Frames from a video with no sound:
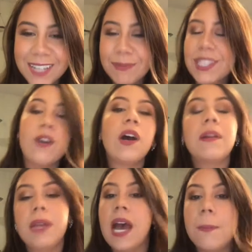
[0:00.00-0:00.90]
So
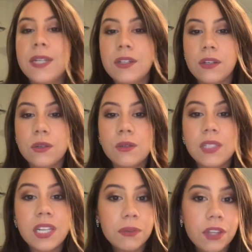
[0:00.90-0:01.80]
I'd be happy to
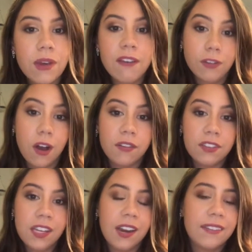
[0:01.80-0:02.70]
sit with you, have
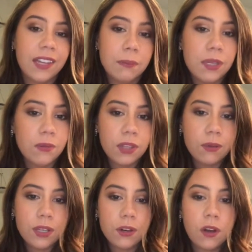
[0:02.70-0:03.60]
coffee, and then meet with
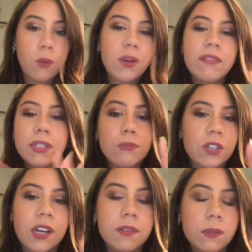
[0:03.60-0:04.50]
you at your home, whatever's
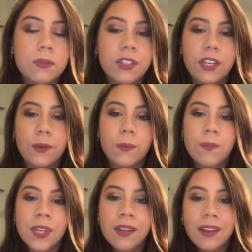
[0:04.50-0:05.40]
more comfortable for you.
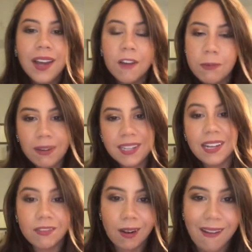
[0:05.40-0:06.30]
I hope you guys
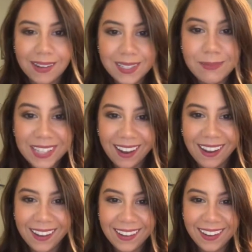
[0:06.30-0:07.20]
have an awesome
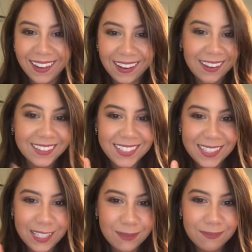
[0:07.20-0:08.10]
day, and I'll see
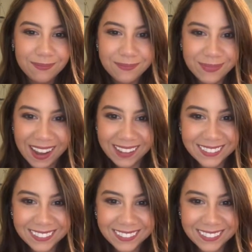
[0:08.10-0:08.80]
you soon. Bye.